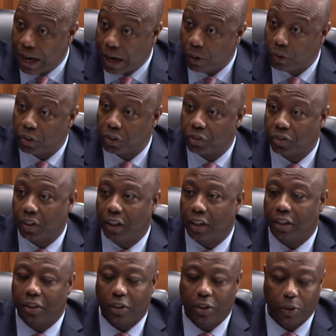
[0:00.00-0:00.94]
our
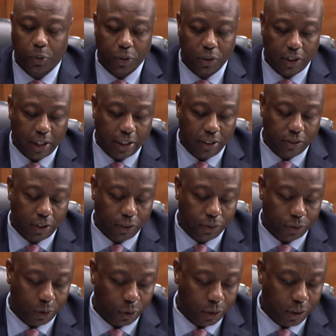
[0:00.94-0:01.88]
state. You went to A.C.
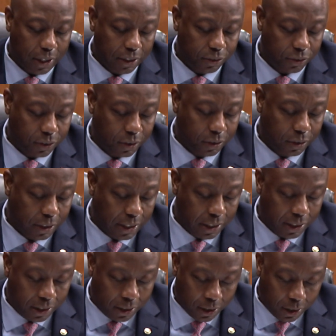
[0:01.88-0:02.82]
Flora High School, I
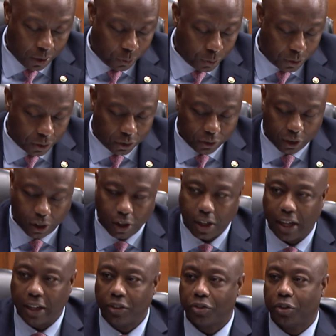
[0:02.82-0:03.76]
went to Stall
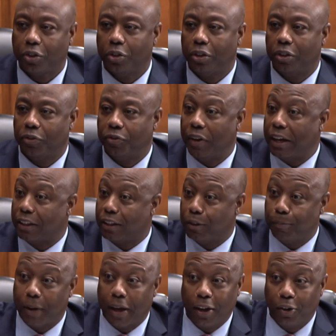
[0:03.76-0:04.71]
High School, and the fact of the
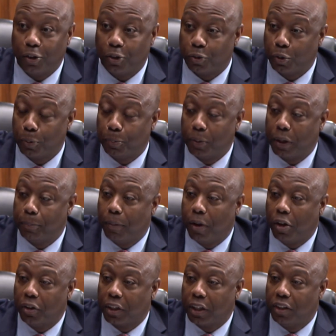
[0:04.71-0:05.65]
matter is we played
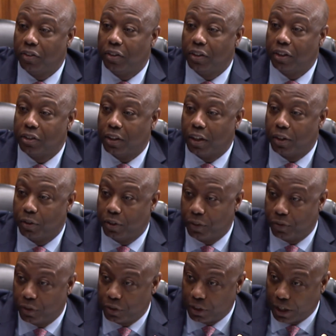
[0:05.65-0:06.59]
ball against each other,
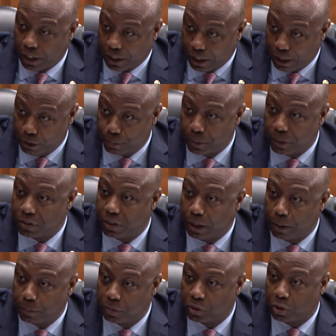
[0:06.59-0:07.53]
different decades, but
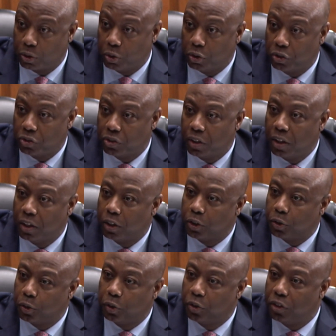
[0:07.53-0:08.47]
same schools. The
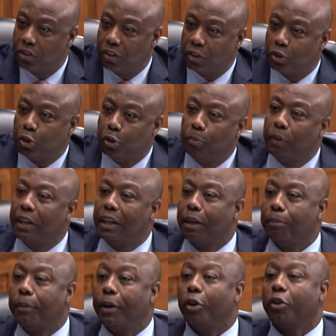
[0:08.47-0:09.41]
truth is that too many
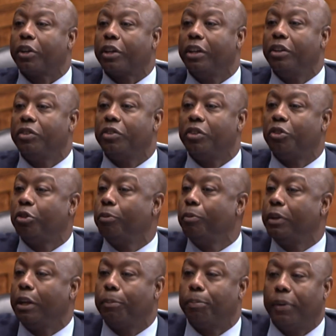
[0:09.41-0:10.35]
Americans in too
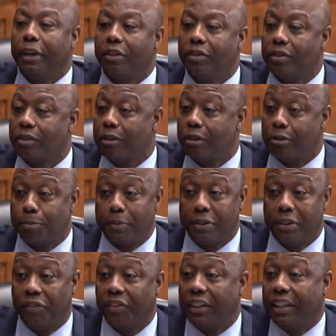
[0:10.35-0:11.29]
many places, and
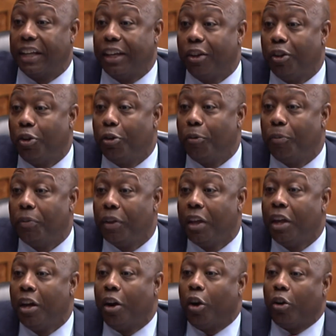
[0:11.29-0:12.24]
specifically at home,
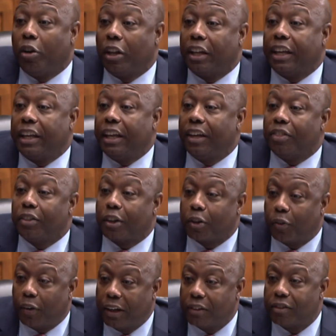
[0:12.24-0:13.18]
are looking at the
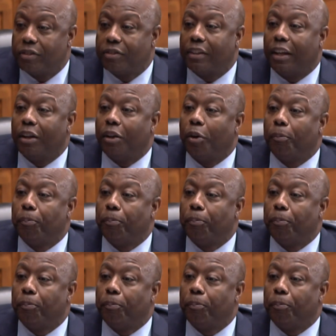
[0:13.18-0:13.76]
crisis that